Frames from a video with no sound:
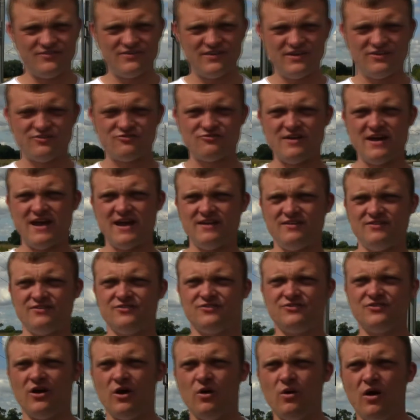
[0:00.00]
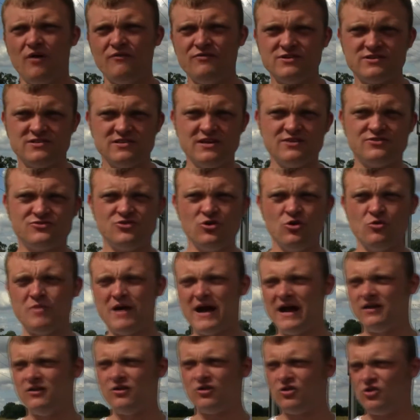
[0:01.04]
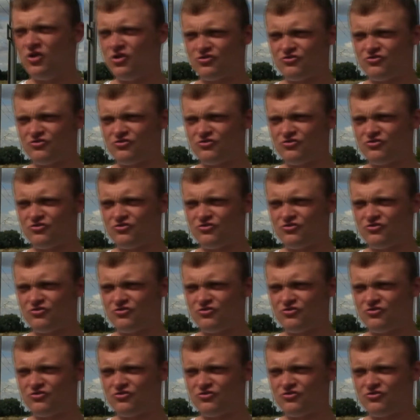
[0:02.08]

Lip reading: see it train. So obviously 2 mile ago,